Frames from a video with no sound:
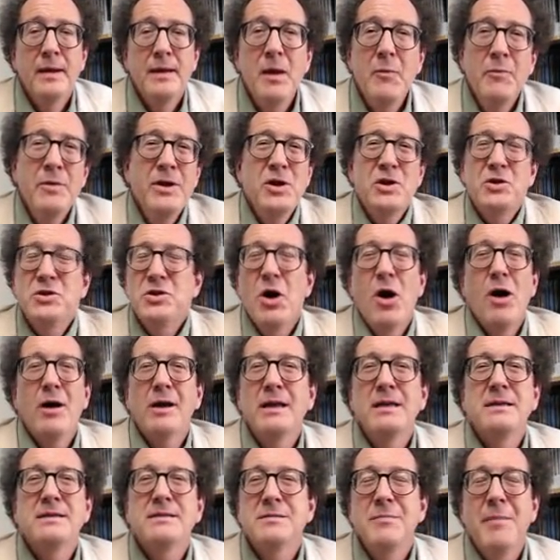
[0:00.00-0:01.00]
And when you're
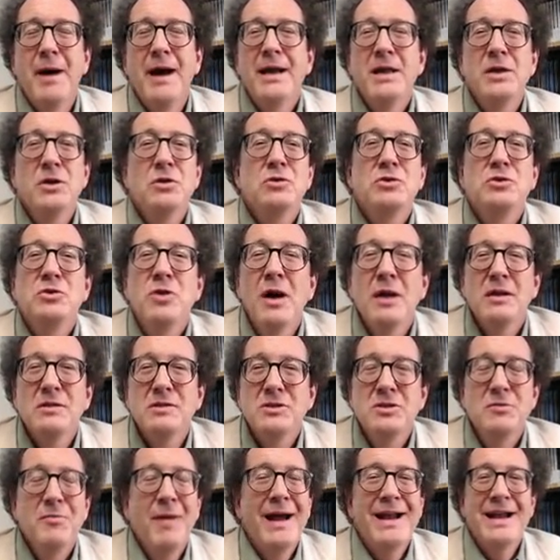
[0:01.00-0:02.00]
talking to somebody you
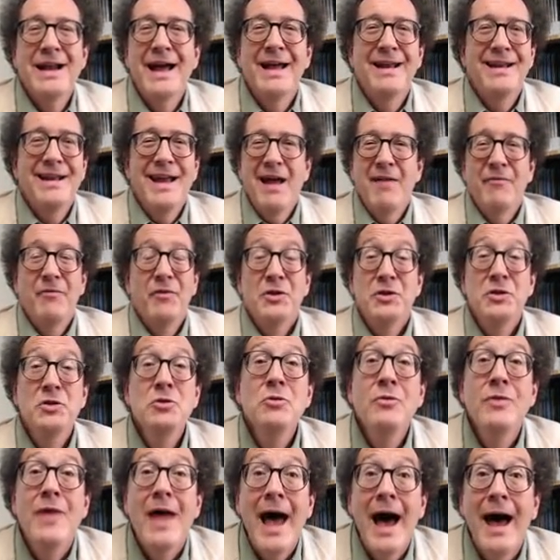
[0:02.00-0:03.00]
trust, you might not have to
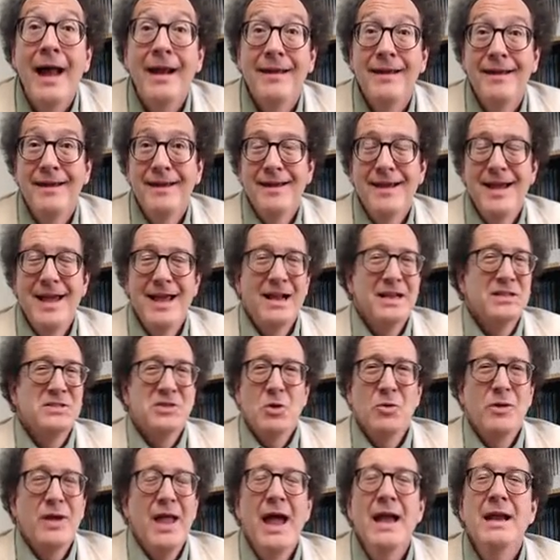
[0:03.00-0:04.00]
do that. And it's
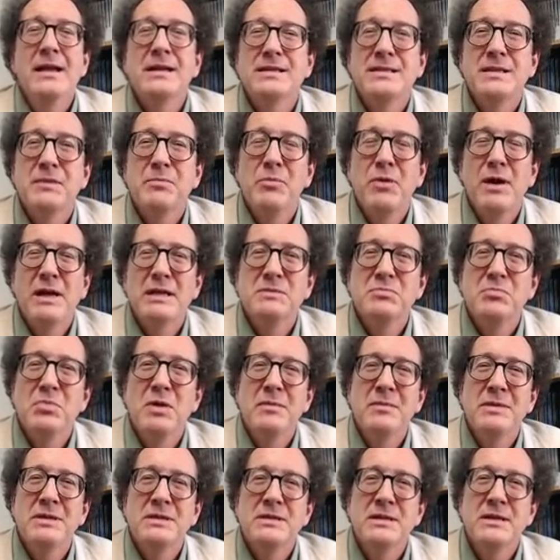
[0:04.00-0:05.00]
okay to suppress
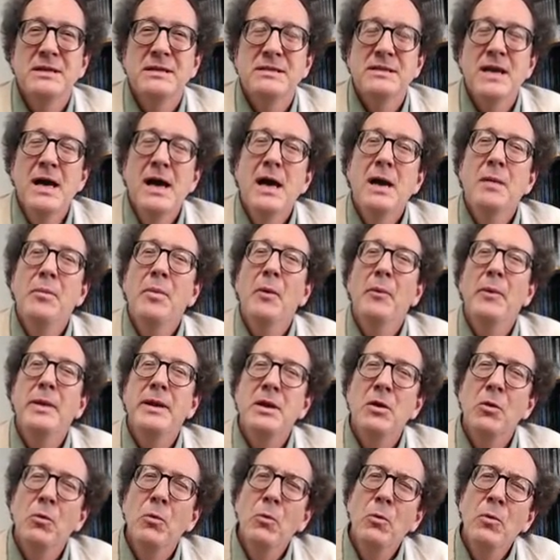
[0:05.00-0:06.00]
premises, but when
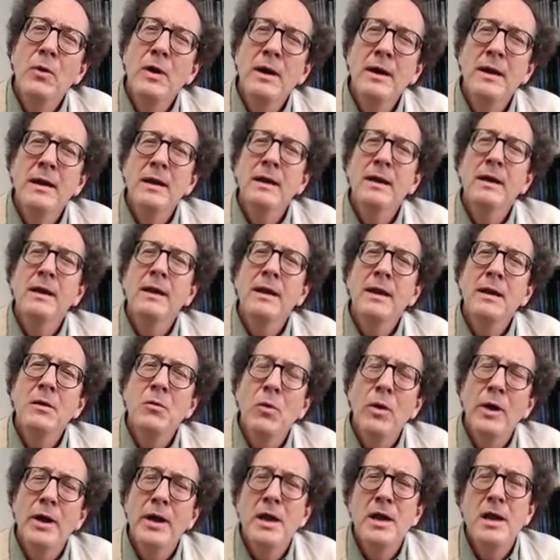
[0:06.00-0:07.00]
you really
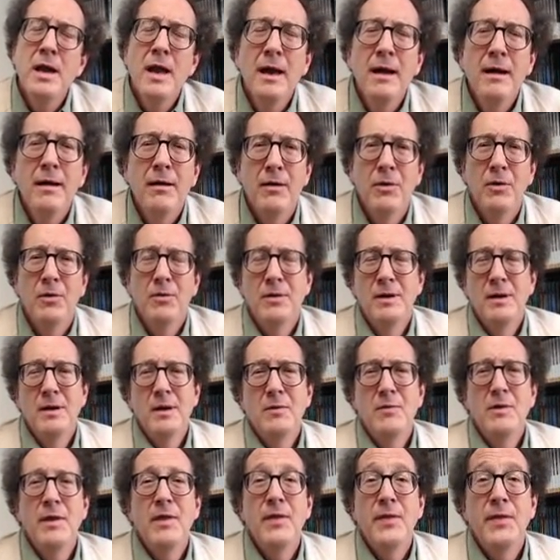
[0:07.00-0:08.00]
want to know
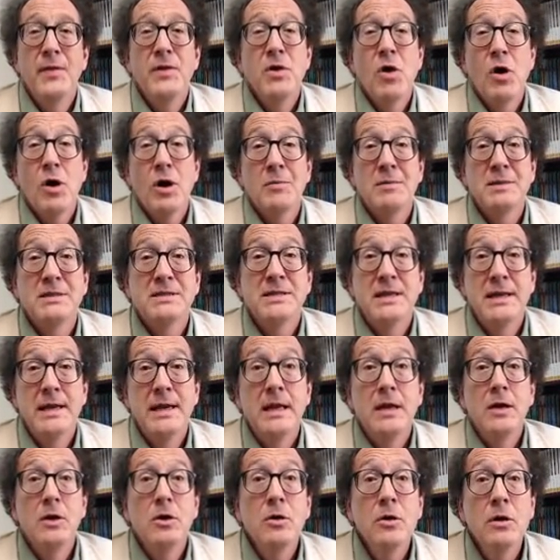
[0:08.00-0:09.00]
whether the argument's
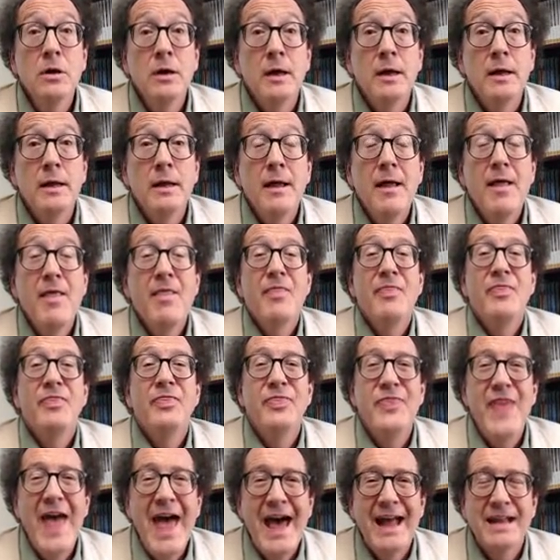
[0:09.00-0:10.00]
any good,
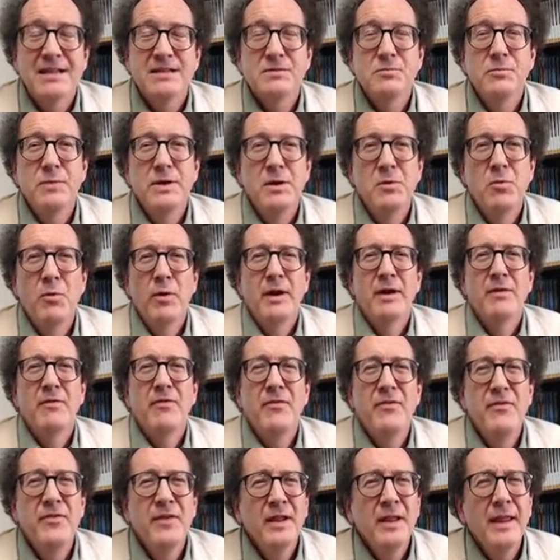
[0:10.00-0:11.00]
that's when you want to
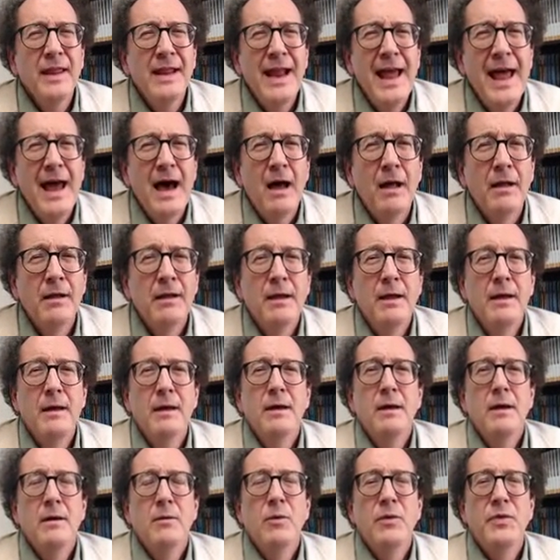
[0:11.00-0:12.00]
fill it out
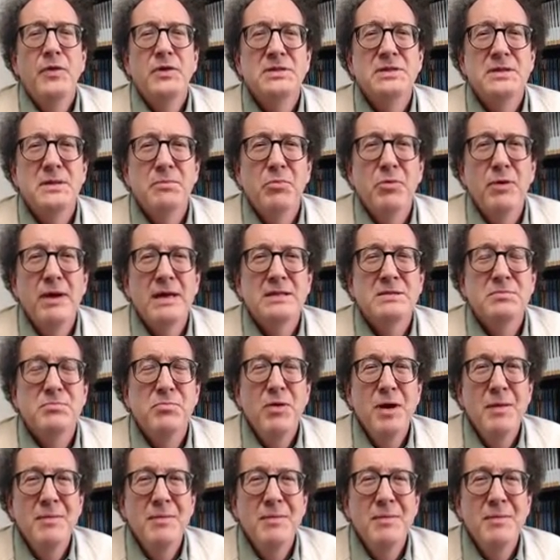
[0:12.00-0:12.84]
with the suppressed